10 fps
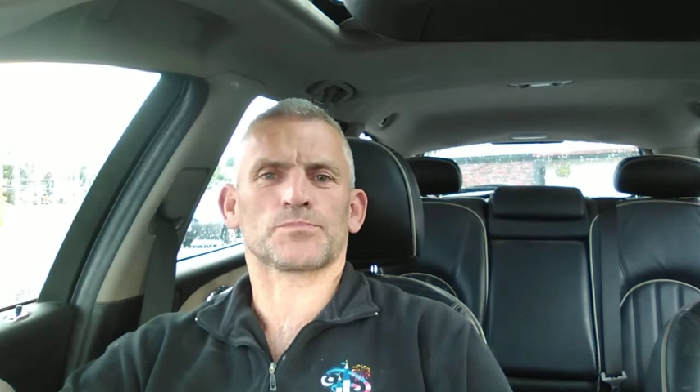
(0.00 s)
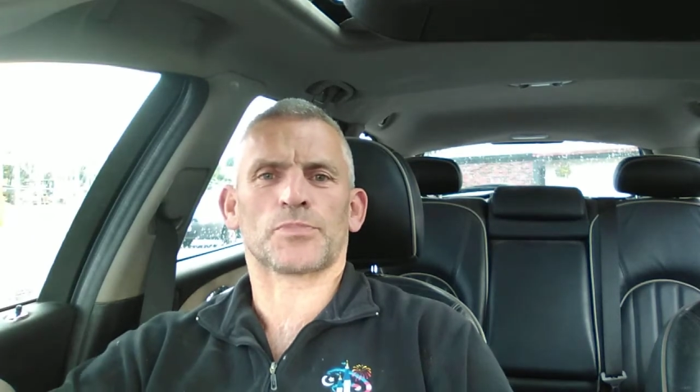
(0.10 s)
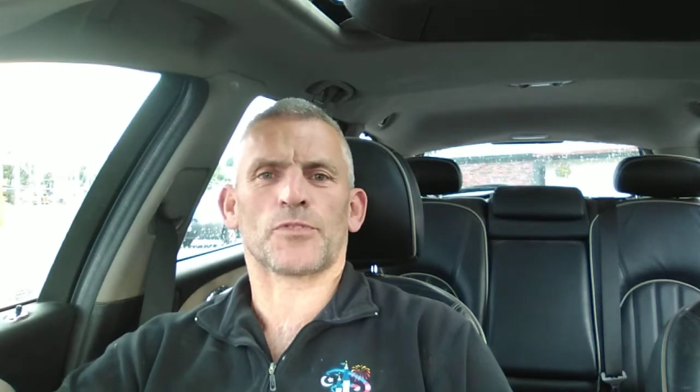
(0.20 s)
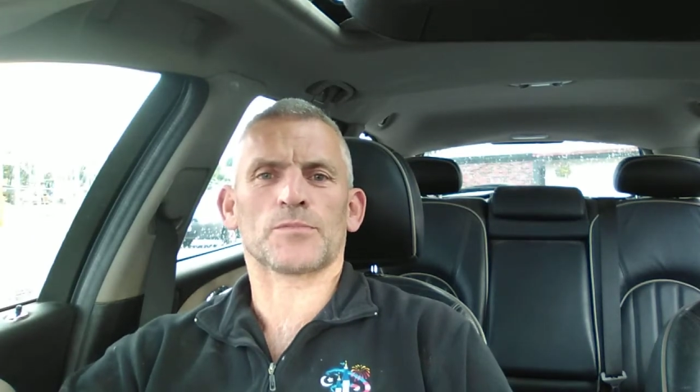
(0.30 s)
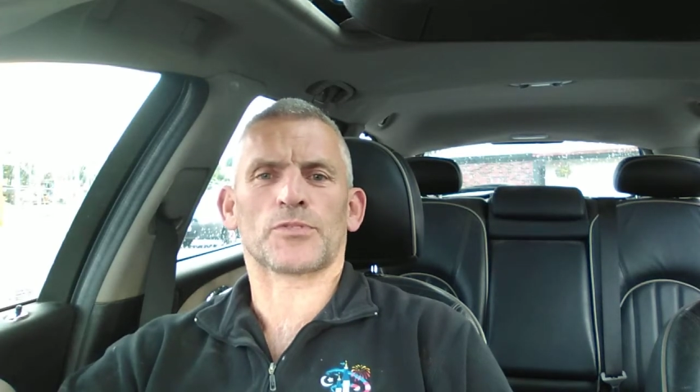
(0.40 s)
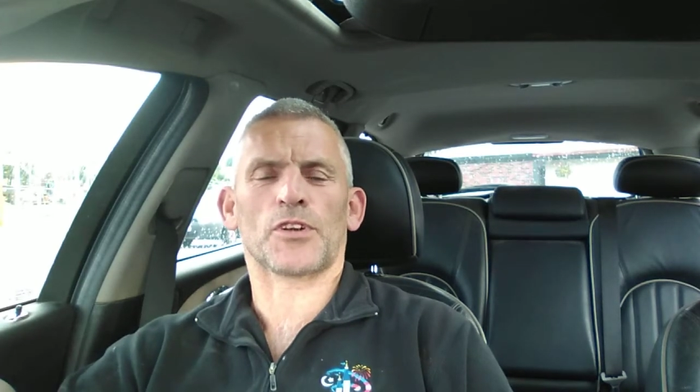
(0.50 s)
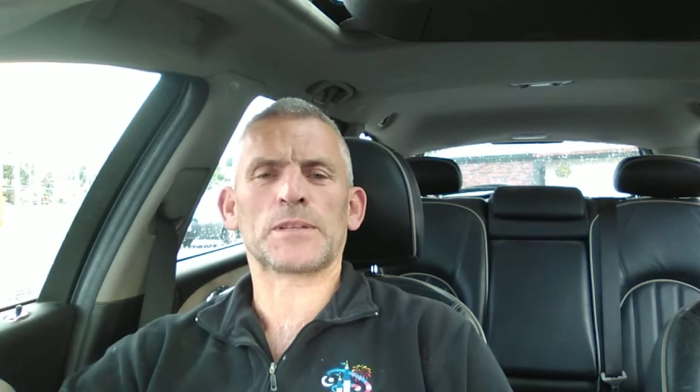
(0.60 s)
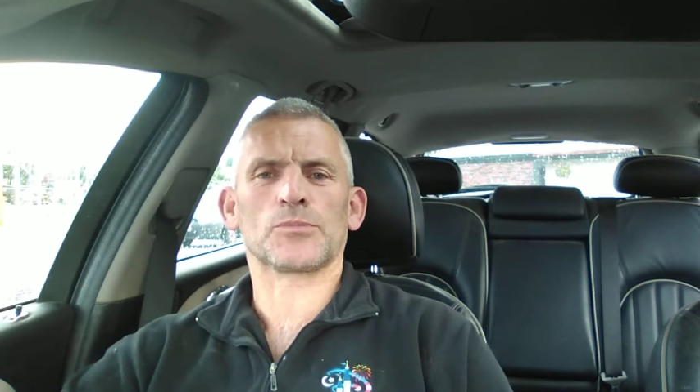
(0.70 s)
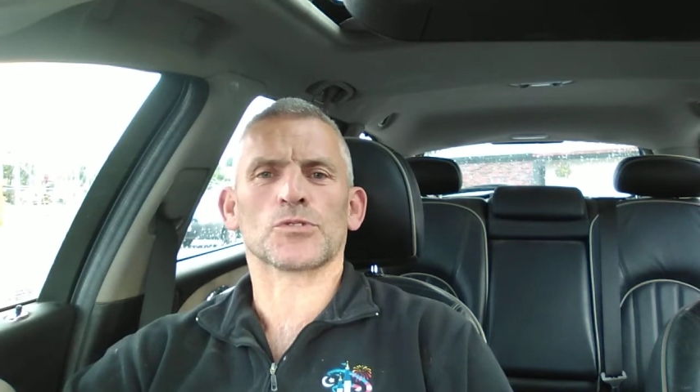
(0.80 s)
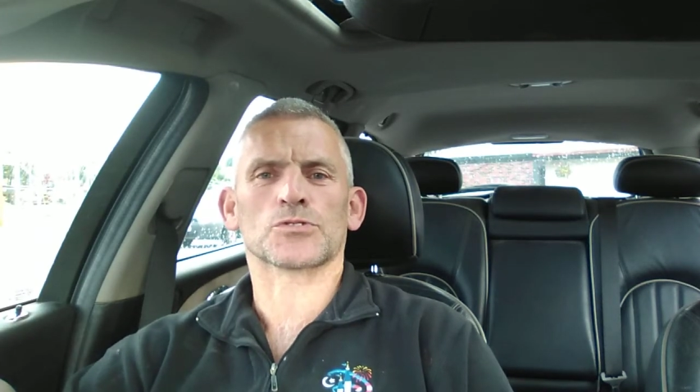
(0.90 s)

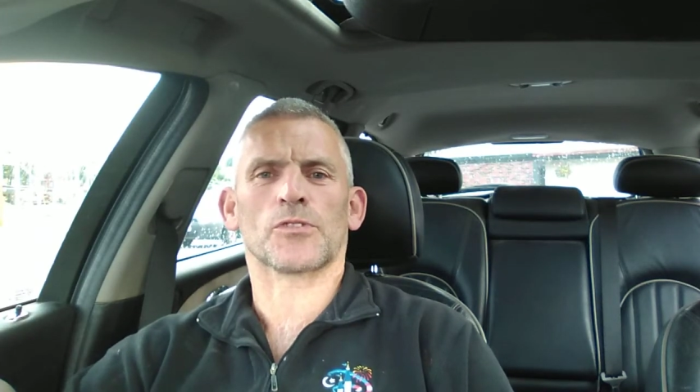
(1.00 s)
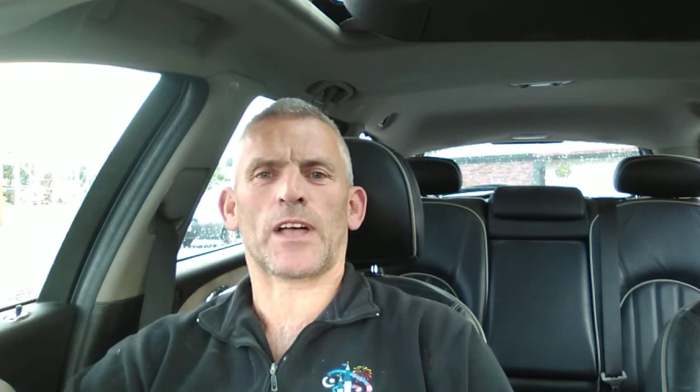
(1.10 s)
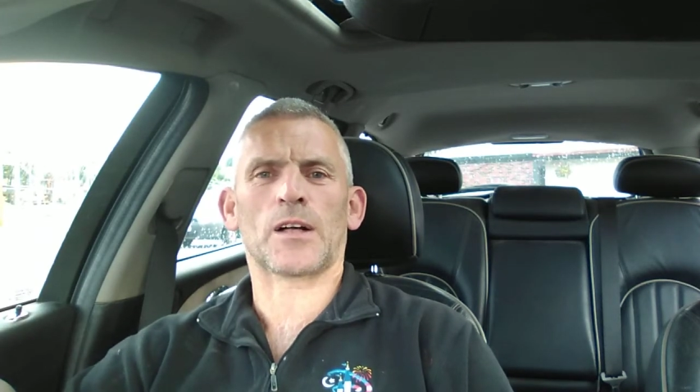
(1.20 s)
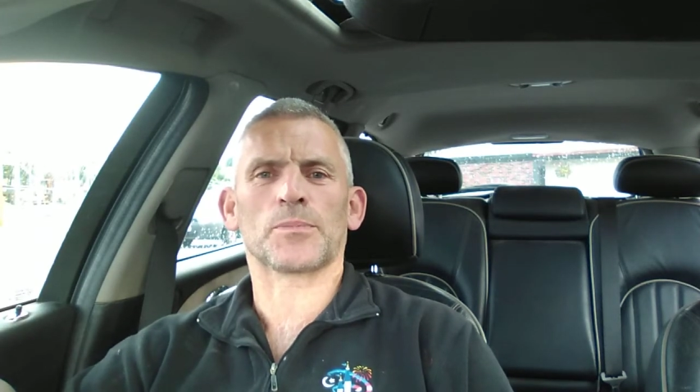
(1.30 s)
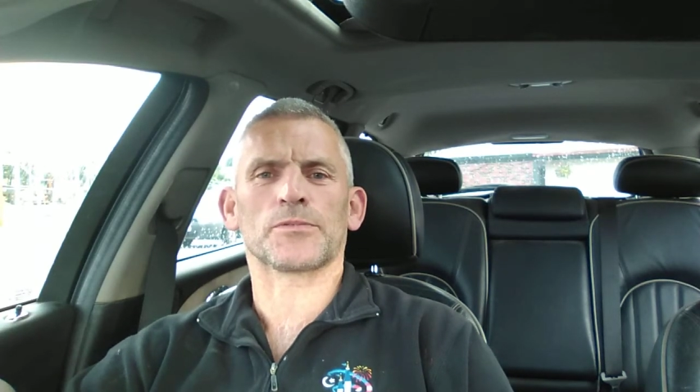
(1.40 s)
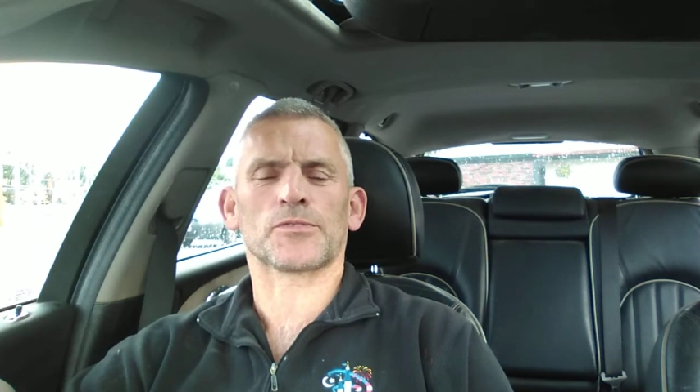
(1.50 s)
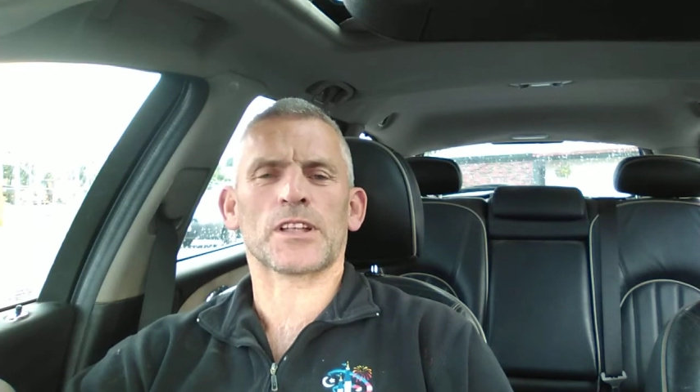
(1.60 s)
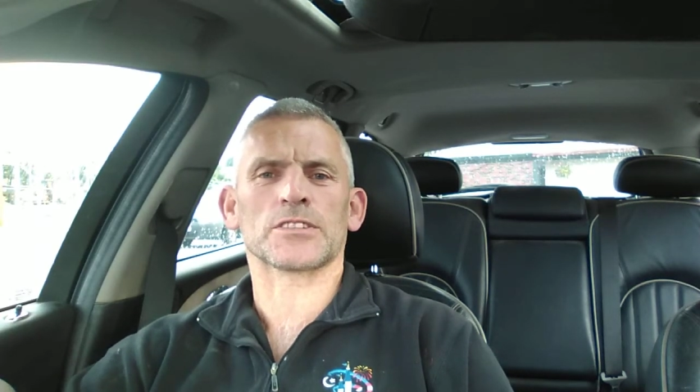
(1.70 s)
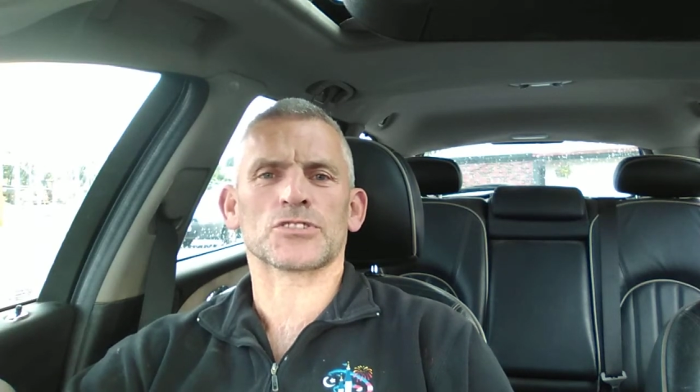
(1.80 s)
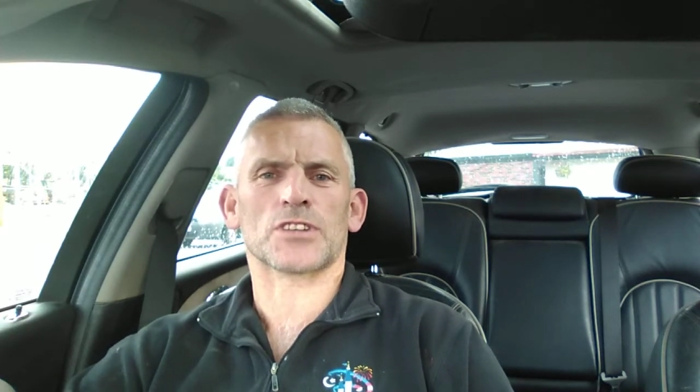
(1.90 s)
provide more sort of help and
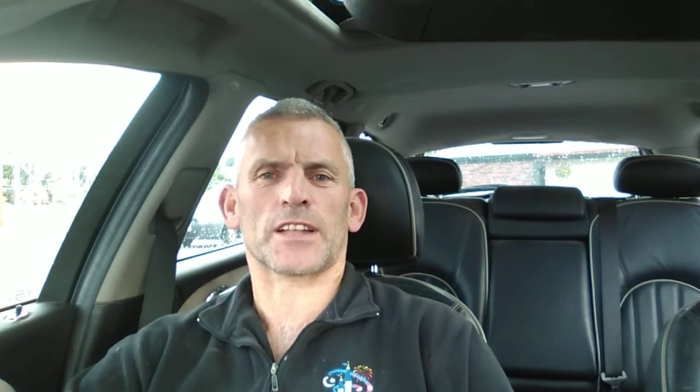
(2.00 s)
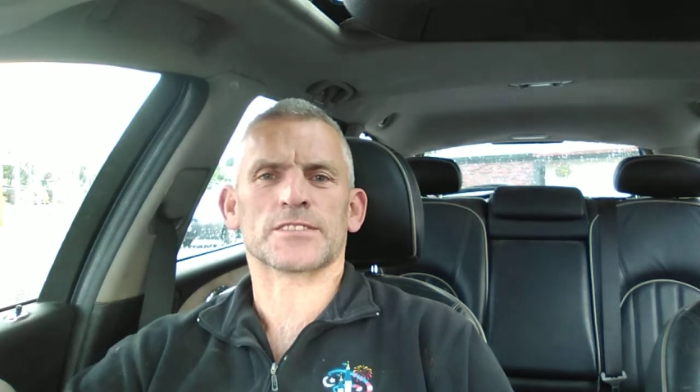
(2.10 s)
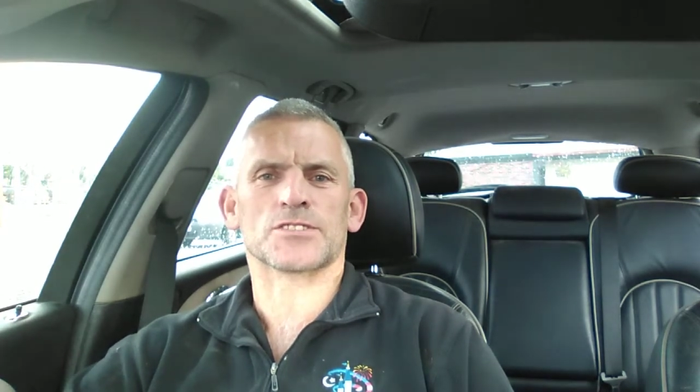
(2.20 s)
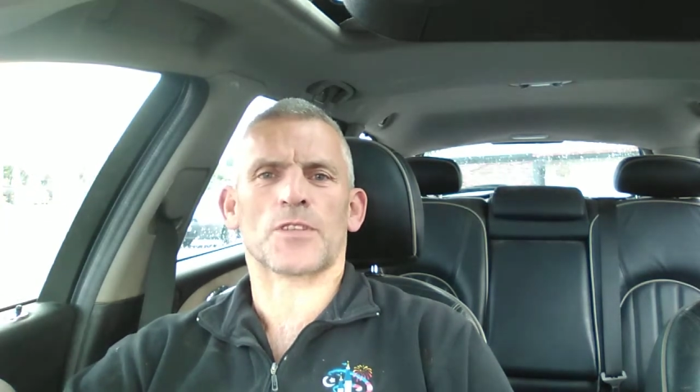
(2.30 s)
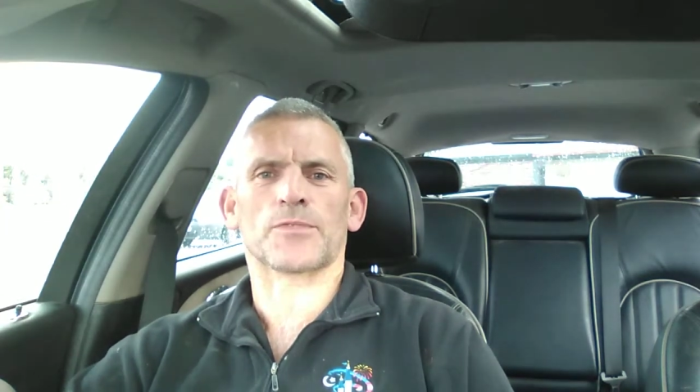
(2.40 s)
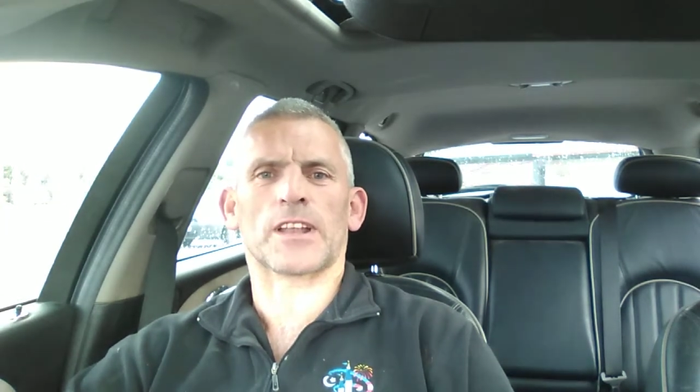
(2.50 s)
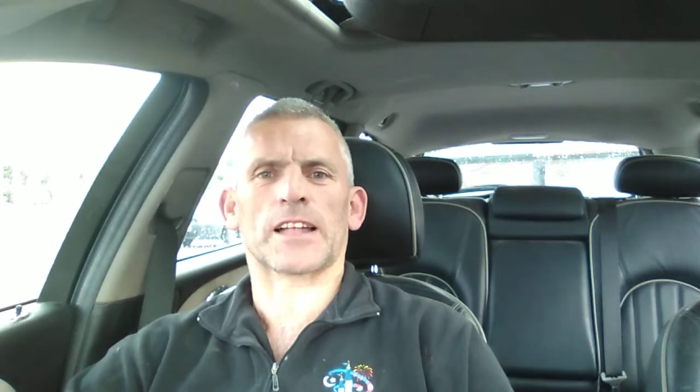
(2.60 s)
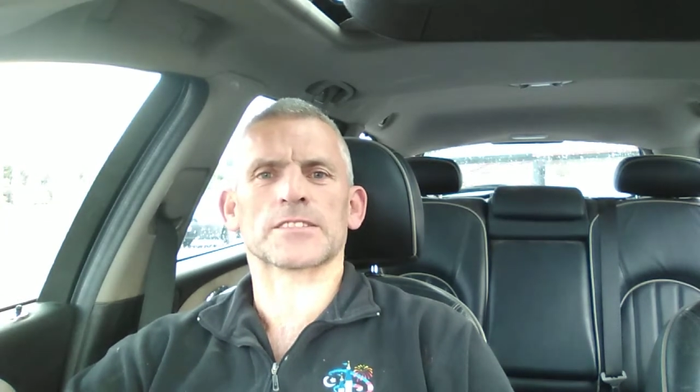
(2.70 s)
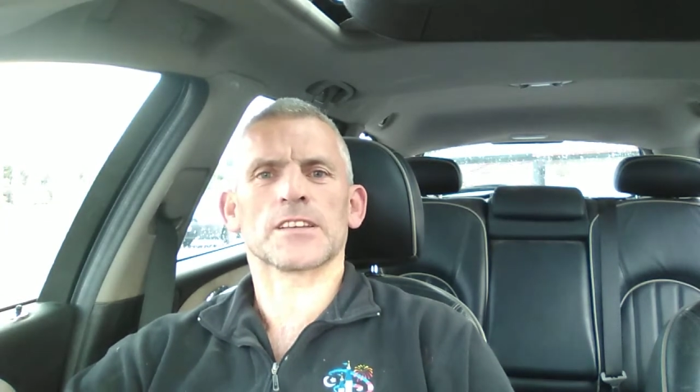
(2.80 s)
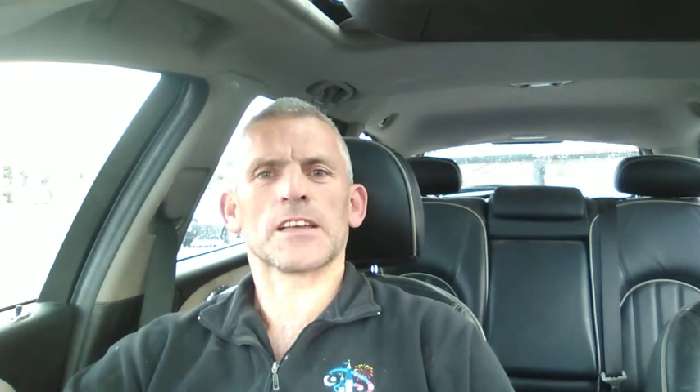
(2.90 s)
friend in chats and stuff like
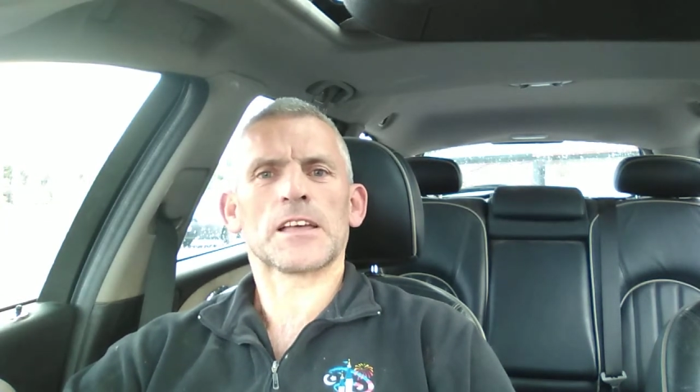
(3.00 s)
that.